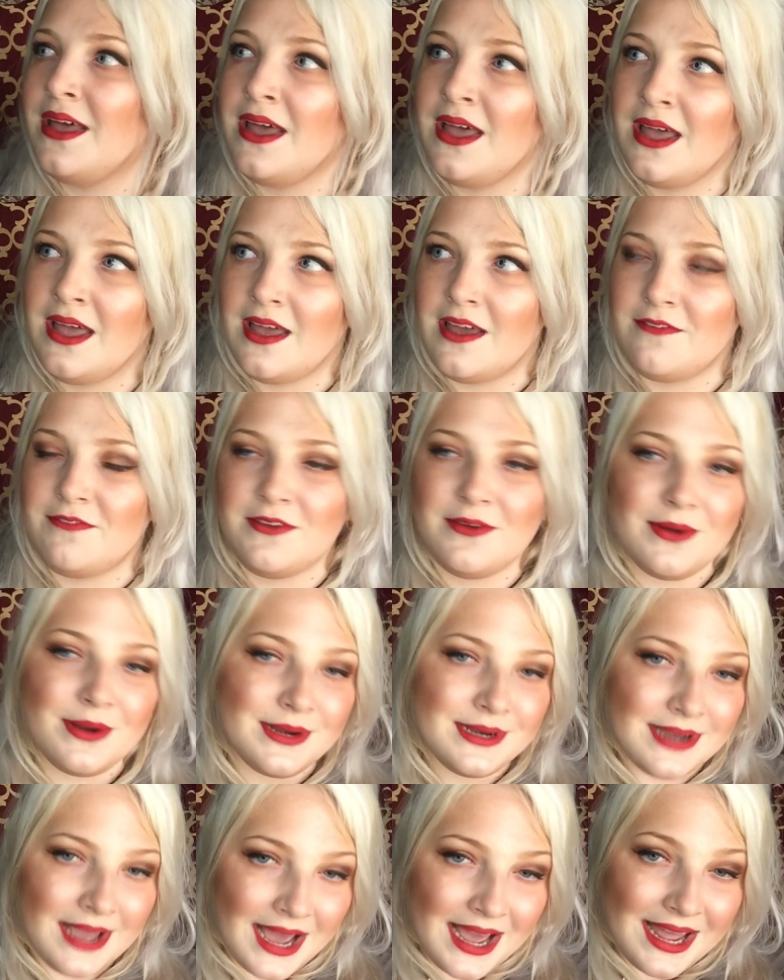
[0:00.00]
If you are
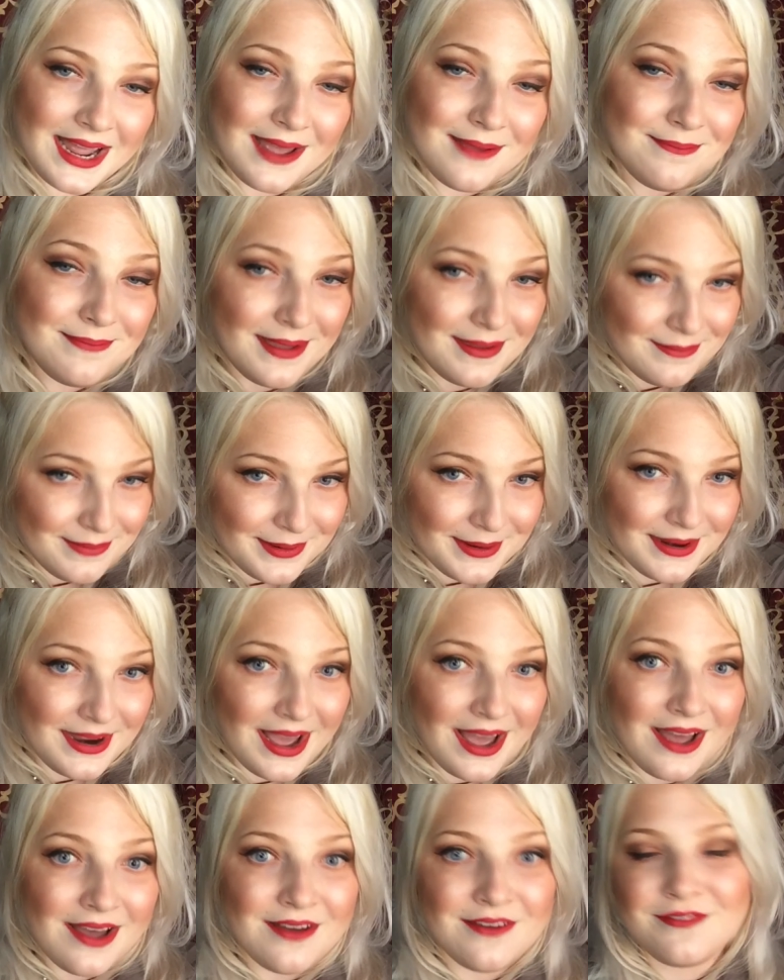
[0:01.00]
not a member
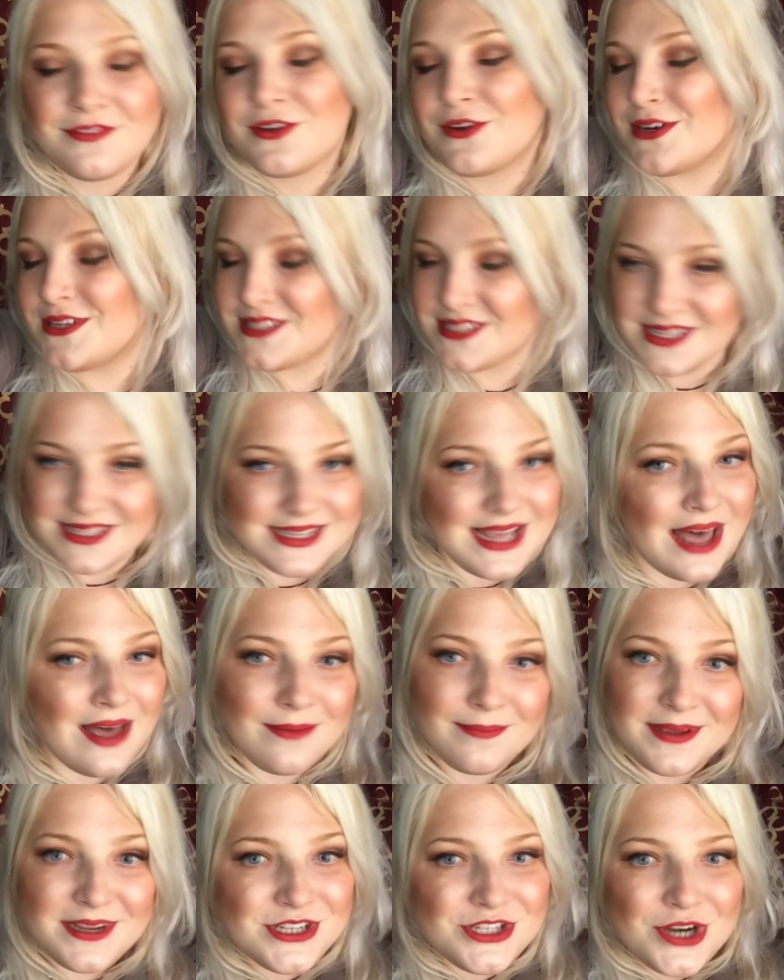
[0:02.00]
of Krista's Albi
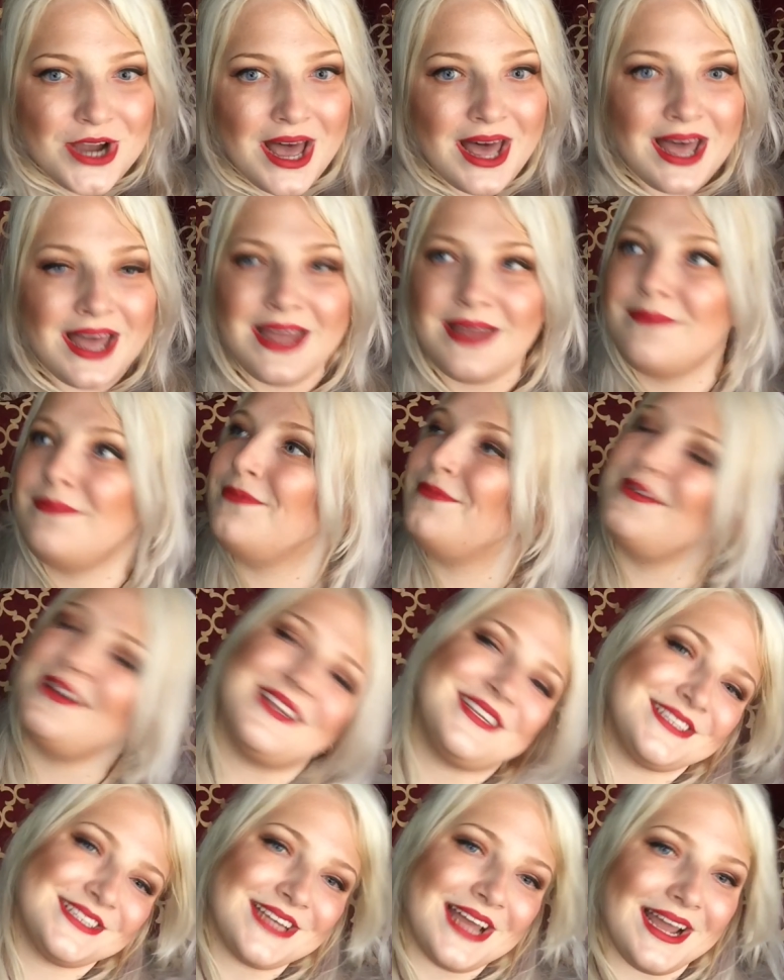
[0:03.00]
tribe,
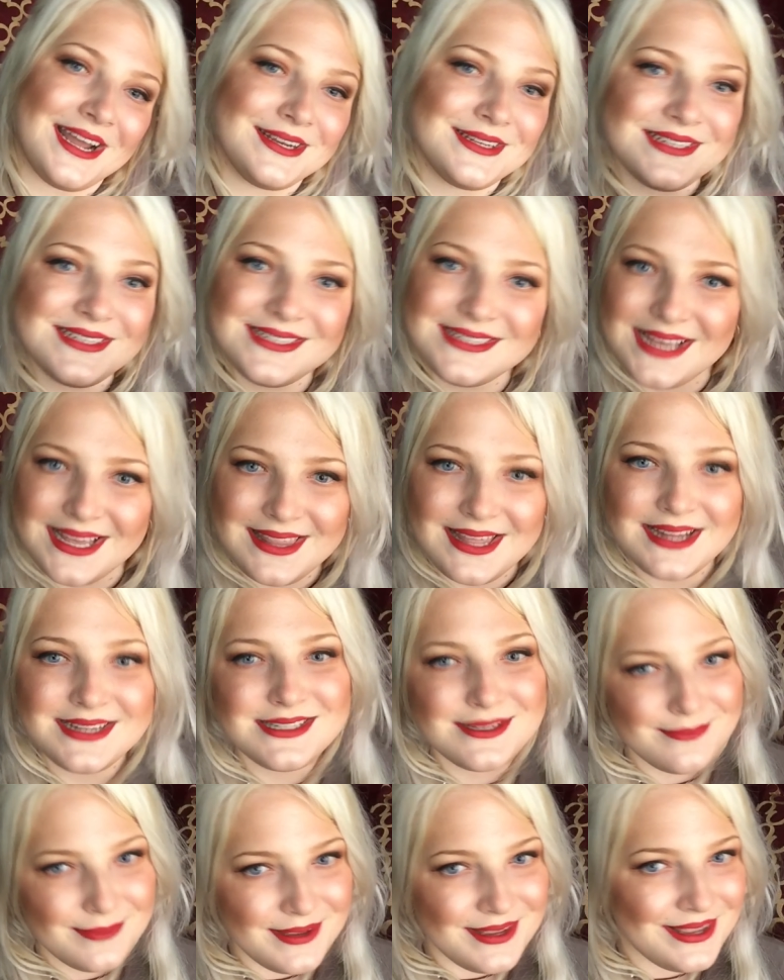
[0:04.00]
which I just say that to
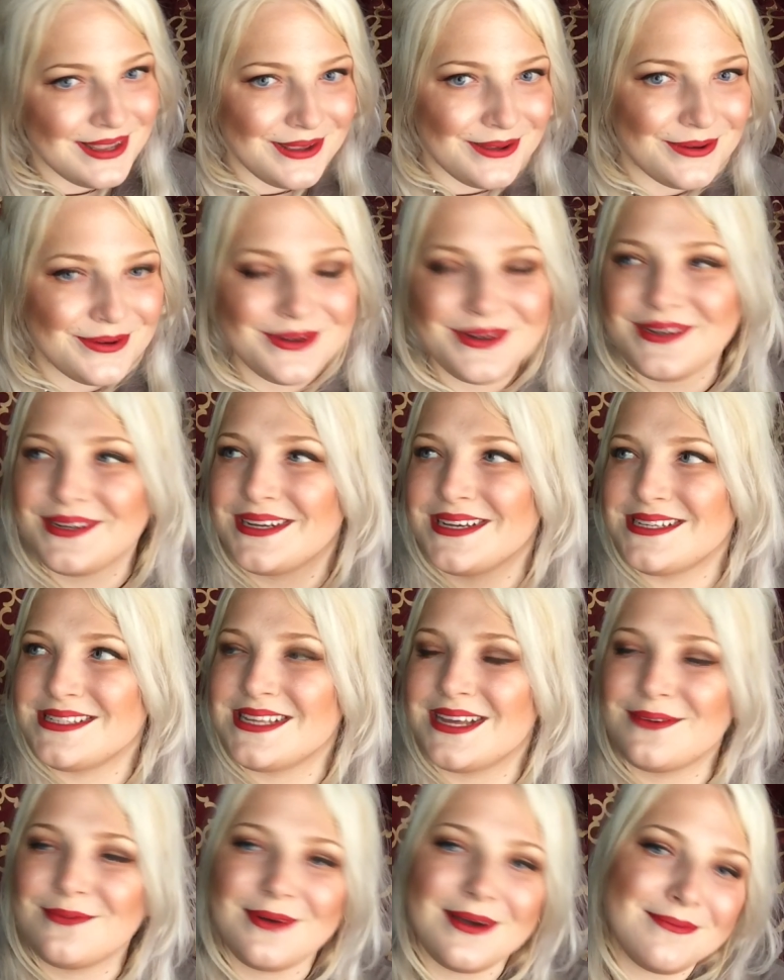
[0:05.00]
be cute because I
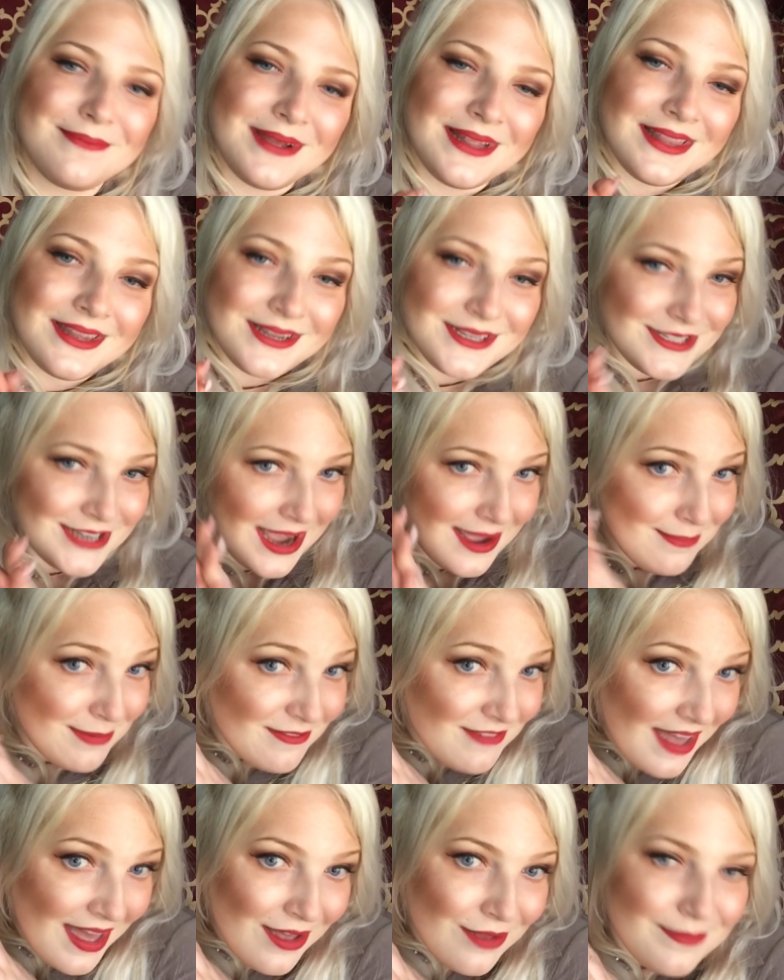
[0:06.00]
want my little tribe of
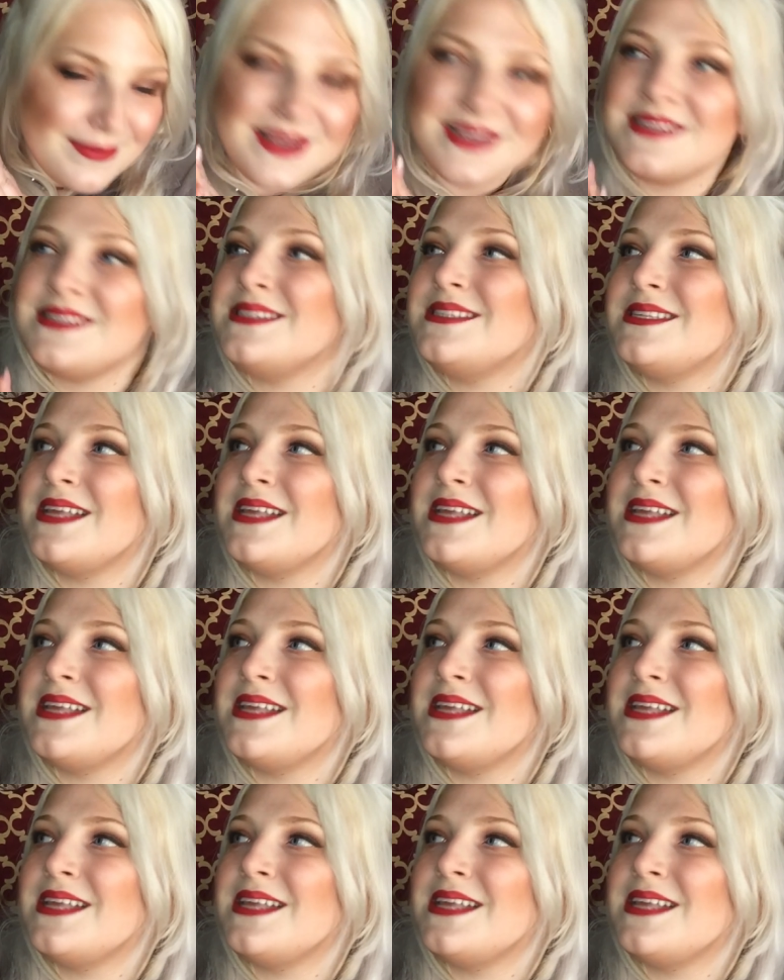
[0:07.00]
Albis,